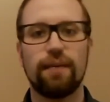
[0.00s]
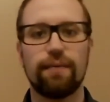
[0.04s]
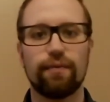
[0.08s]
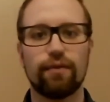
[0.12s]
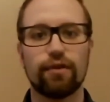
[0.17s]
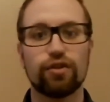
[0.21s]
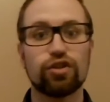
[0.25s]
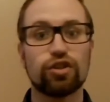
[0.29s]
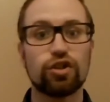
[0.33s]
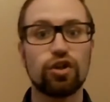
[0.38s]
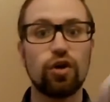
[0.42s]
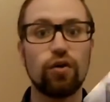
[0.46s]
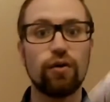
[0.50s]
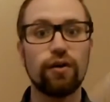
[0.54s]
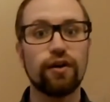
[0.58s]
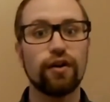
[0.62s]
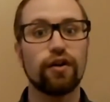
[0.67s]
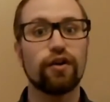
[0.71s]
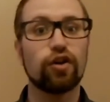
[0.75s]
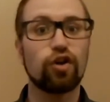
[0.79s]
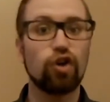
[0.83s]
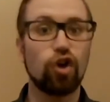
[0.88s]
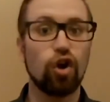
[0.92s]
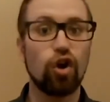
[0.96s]
Let's go into
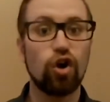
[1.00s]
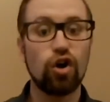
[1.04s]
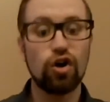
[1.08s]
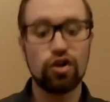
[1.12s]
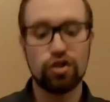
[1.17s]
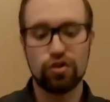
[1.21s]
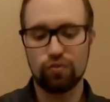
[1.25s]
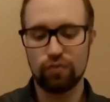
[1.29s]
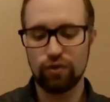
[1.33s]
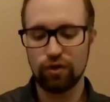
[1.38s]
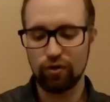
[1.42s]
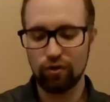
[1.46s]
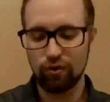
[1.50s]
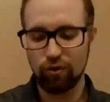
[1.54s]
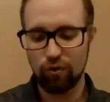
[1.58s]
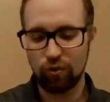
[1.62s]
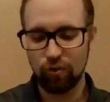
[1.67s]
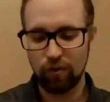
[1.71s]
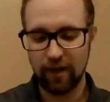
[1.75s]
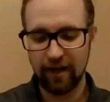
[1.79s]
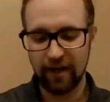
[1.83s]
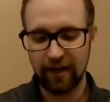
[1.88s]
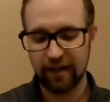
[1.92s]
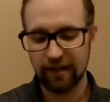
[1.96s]
the cards real
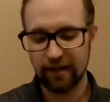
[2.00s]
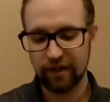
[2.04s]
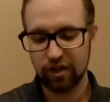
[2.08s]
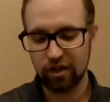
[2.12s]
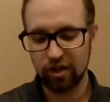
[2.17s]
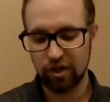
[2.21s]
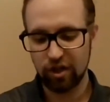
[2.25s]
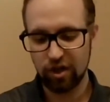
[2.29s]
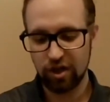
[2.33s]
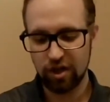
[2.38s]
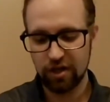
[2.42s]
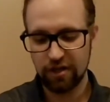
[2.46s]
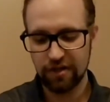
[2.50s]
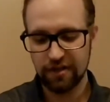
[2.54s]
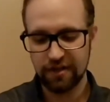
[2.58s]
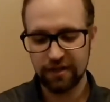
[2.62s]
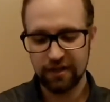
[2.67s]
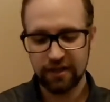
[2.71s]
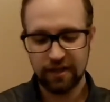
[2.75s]
quick. The cards,